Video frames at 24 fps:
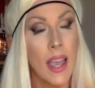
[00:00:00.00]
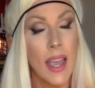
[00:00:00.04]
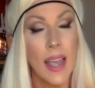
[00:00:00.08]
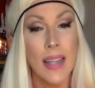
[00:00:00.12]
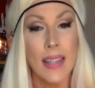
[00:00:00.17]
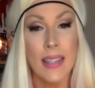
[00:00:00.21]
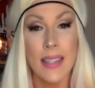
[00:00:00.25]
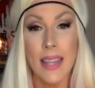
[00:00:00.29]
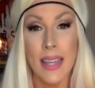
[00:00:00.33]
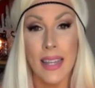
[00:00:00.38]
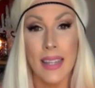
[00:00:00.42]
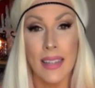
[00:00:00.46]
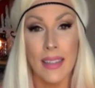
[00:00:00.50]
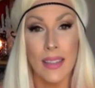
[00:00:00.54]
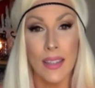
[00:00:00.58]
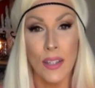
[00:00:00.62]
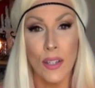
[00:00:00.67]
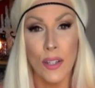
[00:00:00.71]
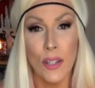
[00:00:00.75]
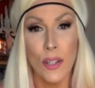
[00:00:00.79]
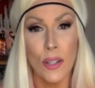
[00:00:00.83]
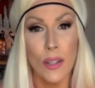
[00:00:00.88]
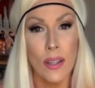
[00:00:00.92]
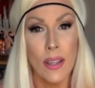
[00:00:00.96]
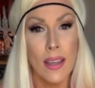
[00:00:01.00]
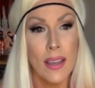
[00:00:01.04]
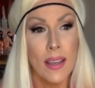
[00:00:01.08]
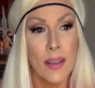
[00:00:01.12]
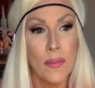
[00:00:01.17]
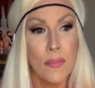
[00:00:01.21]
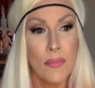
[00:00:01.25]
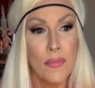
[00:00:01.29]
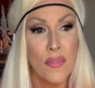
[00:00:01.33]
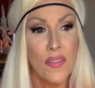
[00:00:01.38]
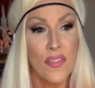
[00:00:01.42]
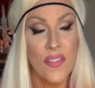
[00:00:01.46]
it's like little
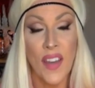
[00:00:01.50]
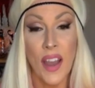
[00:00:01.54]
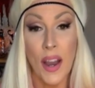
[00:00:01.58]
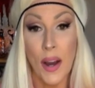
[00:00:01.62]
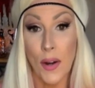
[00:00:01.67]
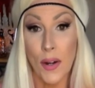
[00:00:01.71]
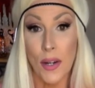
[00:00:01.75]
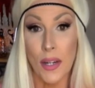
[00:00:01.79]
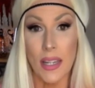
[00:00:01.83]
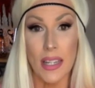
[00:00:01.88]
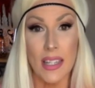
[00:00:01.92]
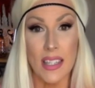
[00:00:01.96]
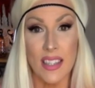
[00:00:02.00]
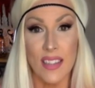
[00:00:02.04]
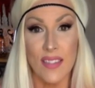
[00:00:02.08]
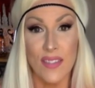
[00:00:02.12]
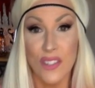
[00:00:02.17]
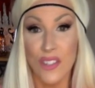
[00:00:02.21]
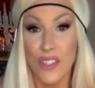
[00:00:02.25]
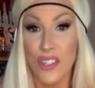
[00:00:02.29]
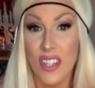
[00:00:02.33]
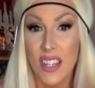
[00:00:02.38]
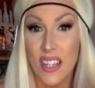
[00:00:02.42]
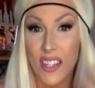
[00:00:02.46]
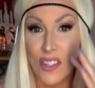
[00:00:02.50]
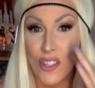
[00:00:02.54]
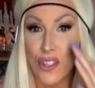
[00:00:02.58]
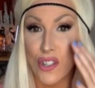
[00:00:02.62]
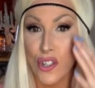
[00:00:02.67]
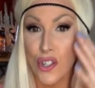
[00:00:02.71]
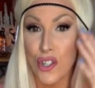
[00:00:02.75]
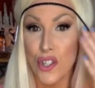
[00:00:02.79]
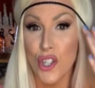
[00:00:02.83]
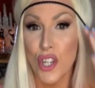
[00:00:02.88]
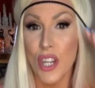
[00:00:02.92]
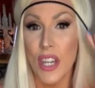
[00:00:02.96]
fairies have just kissed
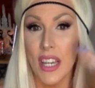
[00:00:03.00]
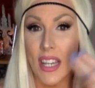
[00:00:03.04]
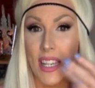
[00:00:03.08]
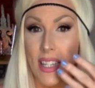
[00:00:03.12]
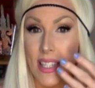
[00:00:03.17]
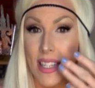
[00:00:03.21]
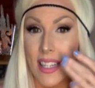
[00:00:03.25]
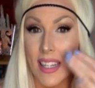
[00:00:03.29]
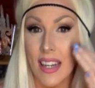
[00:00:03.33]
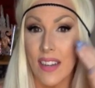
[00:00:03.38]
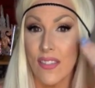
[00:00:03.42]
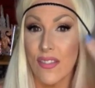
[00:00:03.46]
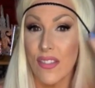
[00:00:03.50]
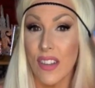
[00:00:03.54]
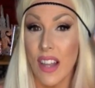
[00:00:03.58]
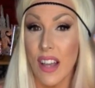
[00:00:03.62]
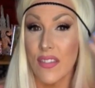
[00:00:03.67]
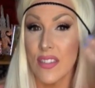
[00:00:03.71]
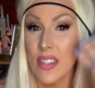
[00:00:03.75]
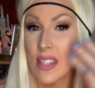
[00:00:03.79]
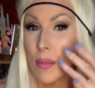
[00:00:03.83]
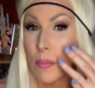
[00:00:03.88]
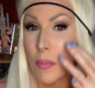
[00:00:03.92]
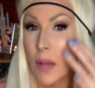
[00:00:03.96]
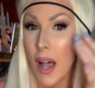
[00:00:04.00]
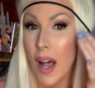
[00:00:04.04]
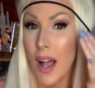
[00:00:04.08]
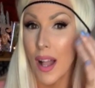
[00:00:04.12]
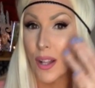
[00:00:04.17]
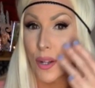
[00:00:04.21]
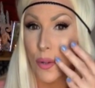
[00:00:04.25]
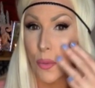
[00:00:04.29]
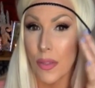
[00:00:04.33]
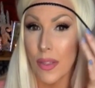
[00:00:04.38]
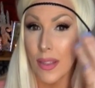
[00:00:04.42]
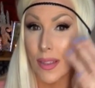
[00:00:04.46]
your cheeks and have left some
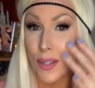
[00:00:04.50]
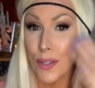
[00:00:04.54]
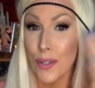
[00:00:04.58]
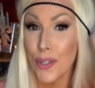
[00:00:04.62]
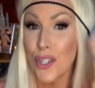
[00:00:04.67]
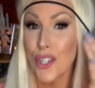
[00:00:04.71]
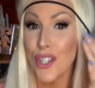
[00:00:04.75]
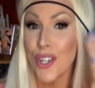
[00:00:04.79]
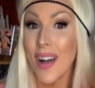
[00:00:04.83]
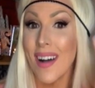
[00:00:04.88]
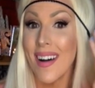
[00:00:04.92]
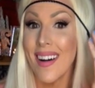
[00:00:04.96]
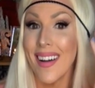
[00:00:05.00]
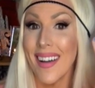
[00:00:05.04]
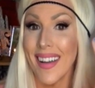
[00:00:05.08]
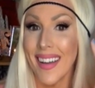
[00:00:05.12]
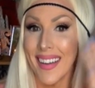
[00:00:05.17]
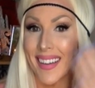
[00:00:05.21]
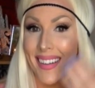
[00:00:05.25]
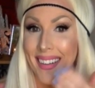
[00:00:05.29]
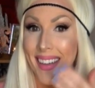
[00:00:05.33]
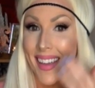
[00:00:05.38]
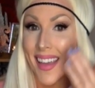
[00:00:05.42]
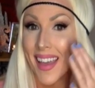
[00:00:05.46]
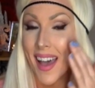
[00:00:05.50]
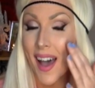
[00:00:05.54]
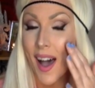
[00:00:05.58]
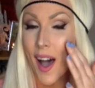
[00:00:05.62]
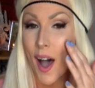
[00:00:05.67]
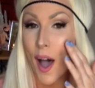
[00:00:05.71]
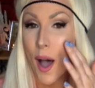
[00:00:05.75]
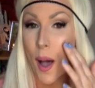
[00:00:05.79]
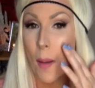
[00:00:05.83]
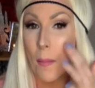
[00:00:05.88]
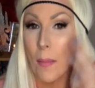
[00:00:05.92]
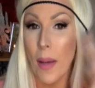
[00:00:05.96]
color with a little shine.
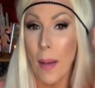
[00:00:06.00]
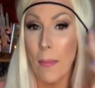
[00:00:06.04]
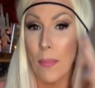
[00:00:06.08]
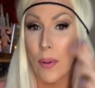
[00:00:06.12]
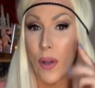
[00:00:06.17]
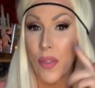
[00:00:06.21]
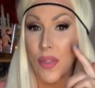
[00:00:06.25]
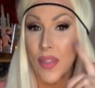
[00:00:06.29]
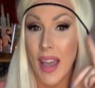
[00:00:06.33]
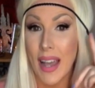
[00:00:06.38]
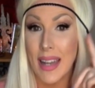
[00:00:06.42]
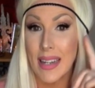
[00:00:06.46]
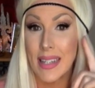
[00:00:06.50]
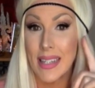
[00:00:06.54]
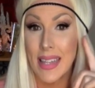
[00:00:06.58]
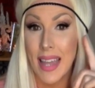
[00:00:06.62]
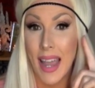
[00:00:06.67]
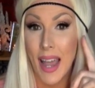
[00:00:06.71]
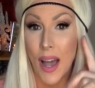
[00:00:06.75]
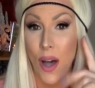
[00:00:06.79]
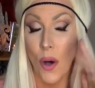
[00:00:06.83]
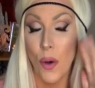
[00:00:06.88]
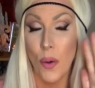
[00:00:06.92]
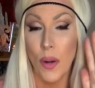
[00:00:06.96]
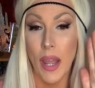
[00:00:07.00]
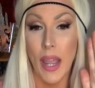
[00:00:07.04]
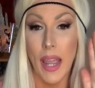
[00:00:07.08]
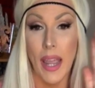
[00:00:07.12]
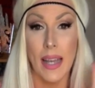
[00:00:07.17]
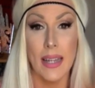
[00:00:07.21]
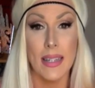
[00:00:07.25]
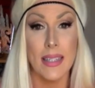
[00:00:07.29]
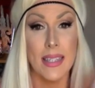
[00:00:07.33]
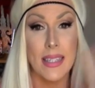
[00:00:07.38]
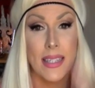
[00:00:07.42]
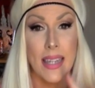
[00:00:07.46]
Um, I put that down
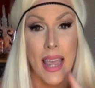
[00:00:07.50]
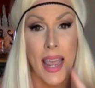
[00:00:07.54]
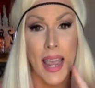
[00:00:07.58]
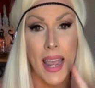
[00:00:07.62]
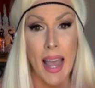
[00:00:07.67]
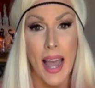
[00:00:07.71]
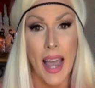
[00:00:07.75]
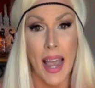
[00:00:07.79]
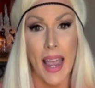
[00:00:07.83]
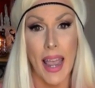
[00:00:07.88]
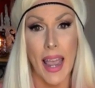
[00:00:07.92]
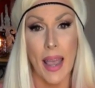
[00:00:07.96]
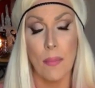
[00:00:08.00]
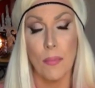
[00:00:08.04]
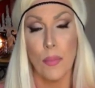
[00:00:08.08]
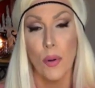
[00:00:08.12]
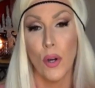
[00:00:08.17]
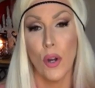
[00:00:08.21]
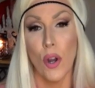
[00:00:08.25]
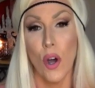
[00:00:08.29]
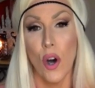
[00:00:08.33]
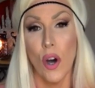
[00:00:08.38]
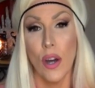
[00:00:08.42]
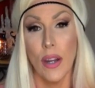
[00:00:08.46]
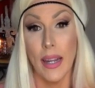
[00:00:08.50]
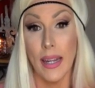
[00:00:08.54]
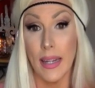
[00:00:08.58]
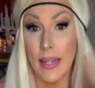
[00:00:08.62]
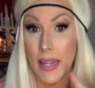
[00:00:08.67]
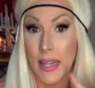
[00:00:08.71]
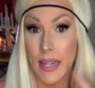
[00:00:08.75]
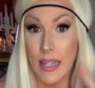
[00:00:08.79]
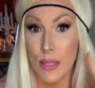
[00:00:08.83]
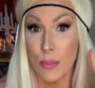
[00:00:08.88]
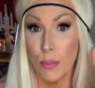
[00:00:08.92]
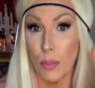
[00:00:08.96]
and today I put on a
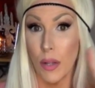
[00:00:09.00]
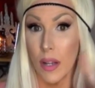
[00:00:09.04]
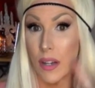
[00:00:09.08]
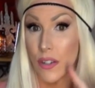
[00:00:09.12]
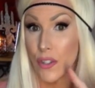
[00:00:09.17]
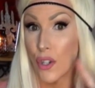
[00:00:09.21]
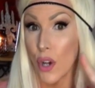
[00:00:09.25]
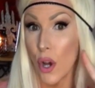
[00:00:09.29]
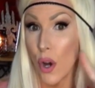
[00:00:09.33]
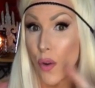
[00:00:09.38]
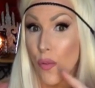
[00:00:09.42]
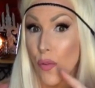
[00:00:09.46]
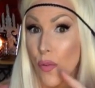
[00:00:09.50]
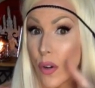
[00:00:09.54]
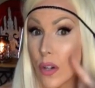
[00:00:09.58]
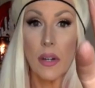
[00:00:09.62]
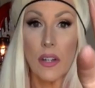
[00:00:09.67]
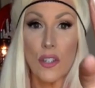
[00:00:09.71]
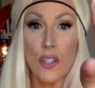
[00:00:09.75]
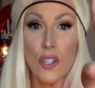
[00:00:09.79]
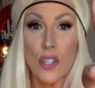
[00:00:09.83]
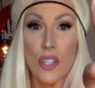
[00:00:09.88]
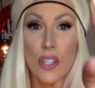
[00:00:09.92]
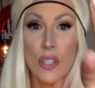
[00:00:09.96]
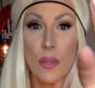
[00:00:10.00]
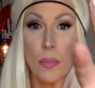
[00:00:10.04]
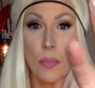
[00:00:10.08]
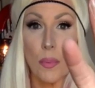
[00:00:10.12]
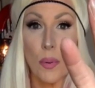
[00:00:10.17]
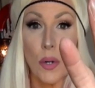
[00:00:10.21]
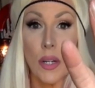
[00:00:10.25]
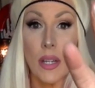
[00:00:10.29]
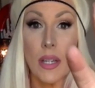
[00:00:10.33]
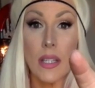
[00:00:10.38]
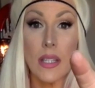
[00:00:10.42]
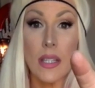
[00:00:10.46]
NYX blush over. It is just the
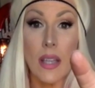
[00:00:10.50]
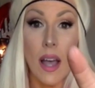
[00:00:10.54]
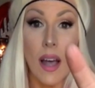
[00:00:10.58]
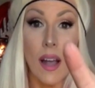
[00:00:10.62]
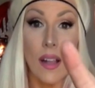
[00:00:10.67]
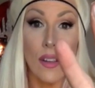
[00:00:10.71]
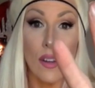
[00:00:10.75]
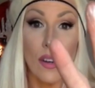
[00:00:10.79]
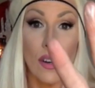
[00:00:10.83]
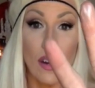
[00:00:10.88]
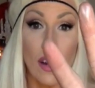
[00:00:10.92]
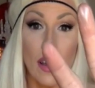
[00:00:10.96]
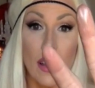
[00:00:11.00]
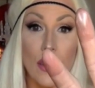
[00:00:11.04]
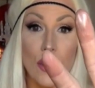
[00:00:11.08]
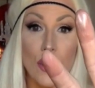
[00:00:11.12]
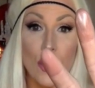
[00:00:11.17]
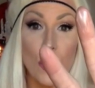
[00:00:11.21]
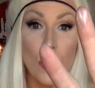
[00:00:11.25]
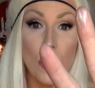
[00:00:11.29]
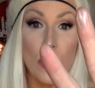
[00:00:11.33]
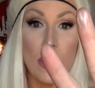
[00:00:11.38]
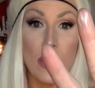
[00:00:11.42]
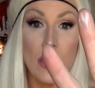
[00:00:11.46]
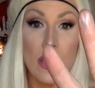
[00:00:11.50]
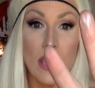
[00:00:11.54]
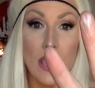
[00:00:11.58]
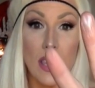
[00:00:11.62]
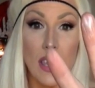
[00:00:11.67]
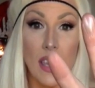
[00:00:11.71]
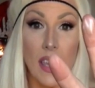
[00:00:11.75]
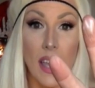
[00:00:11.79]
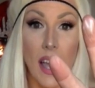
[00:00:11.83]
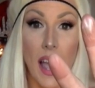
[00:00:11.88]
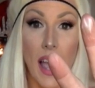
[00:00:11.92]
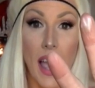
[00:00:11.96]
prettiest color as you can
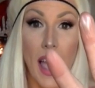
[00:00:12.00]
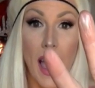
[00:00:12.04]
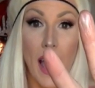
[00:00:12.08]
see. I